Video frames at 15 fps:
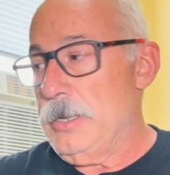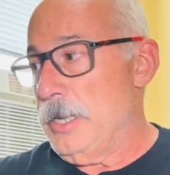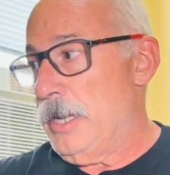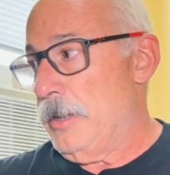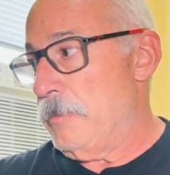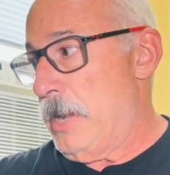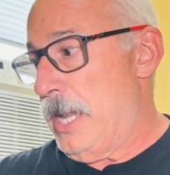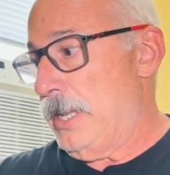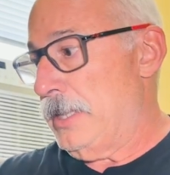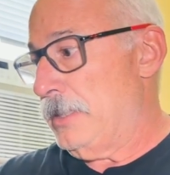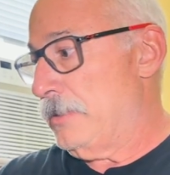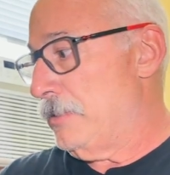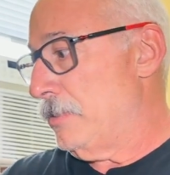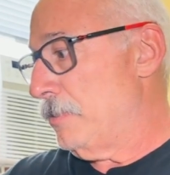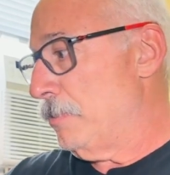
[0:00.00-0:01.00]
uh,
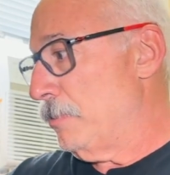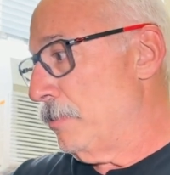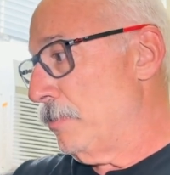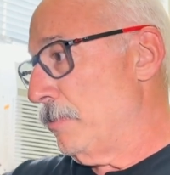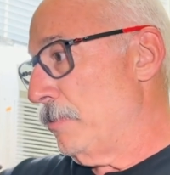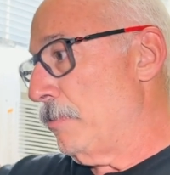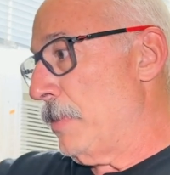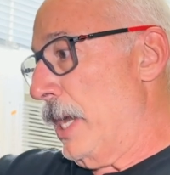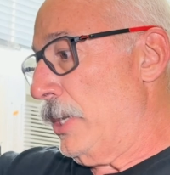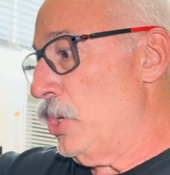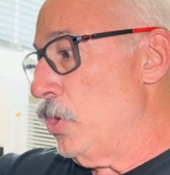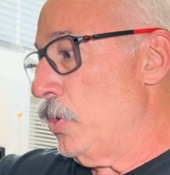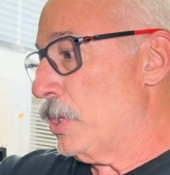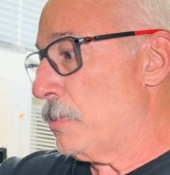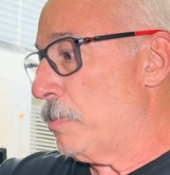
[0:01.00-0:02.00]
my my
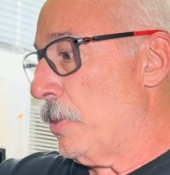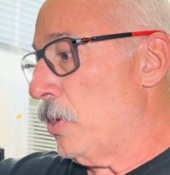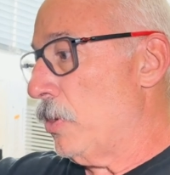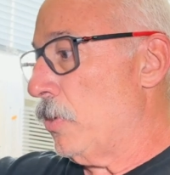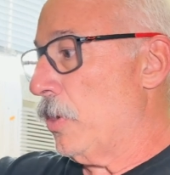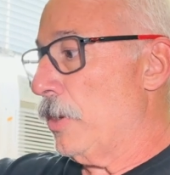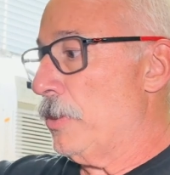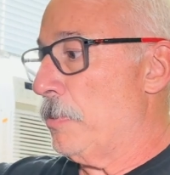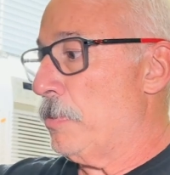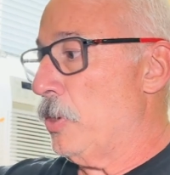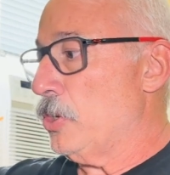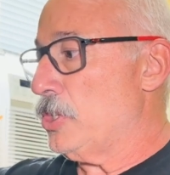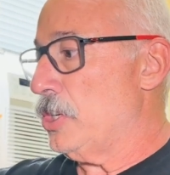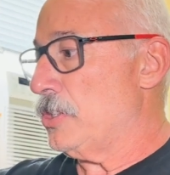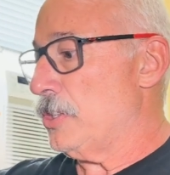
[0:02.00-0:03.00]
newest per- or the
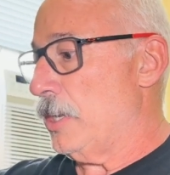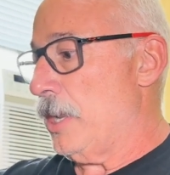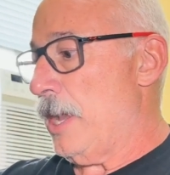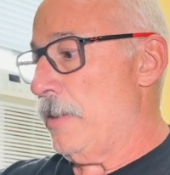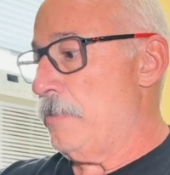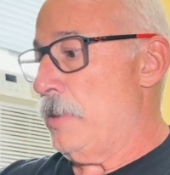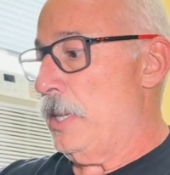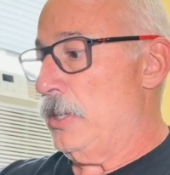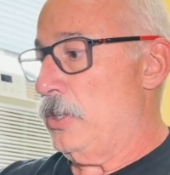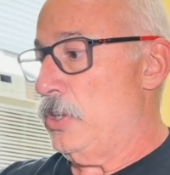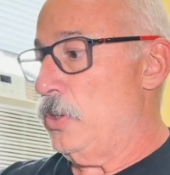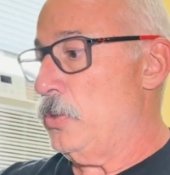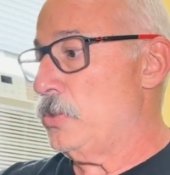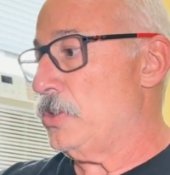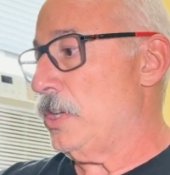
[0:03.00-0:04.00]
purchase that I've
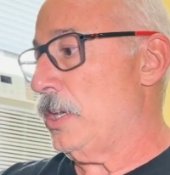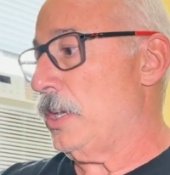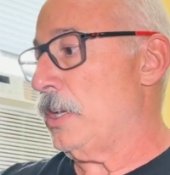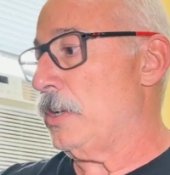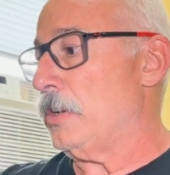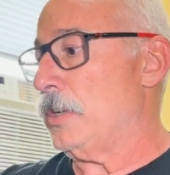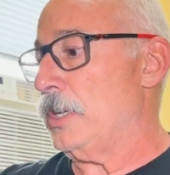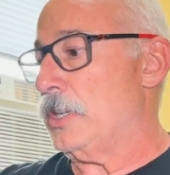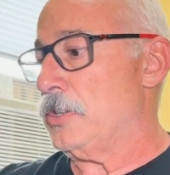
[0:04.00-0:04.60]
been using